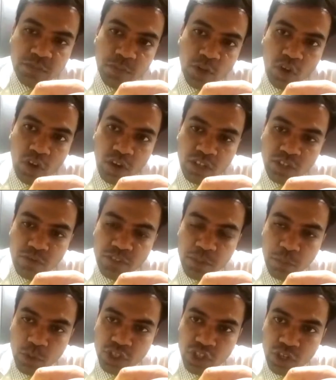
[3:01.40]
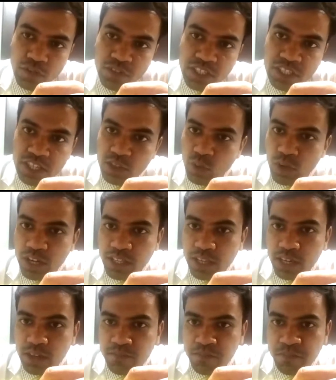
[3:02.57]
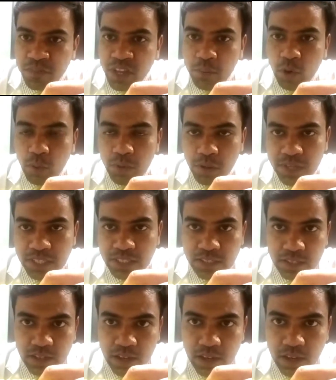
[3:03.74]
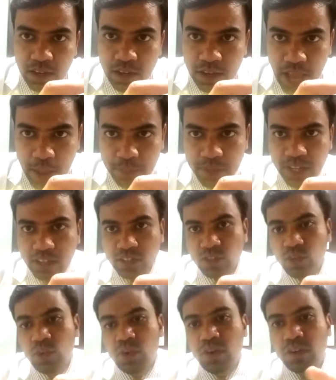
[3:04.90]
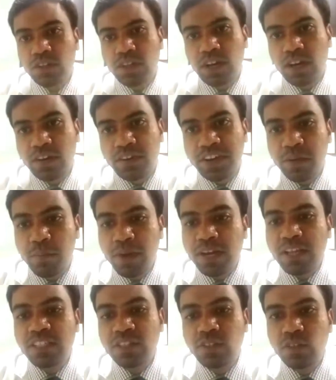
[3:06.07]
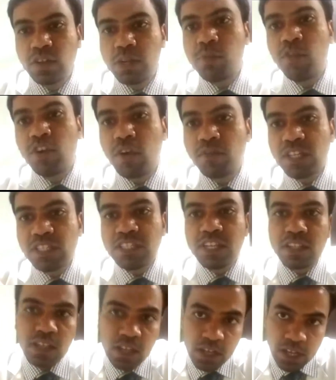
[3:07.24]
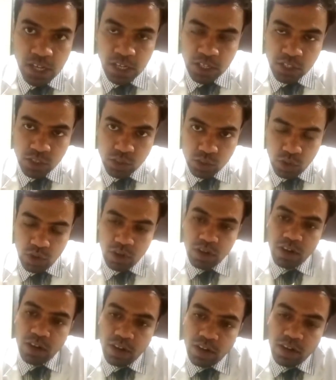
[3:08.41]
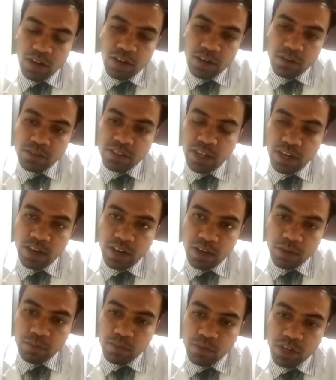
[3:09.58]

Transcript: teeth because of the position of this teeth only the problem is happening. So the treatment is removal of this teeth. So uh, the